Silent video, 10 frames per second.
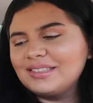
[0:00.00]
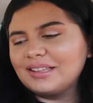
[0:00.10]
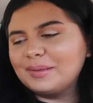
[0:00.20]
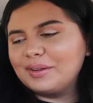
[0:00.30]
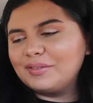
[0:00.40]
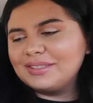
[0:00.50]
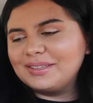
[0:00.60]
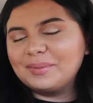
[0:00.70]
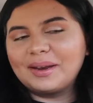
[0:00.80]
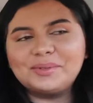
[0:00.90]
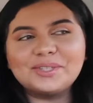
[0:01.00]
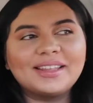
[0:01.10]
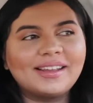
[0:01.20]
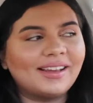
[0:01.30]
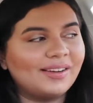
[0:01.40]
Not that big of a deal, but I'm just
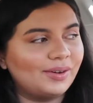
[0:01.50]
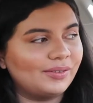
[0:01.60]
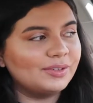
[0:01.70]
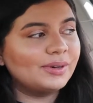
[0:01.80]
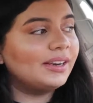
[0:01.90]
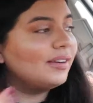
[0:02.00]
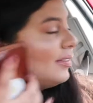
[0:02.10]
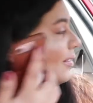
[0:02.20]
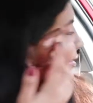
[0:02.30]
like kind of nervous right now.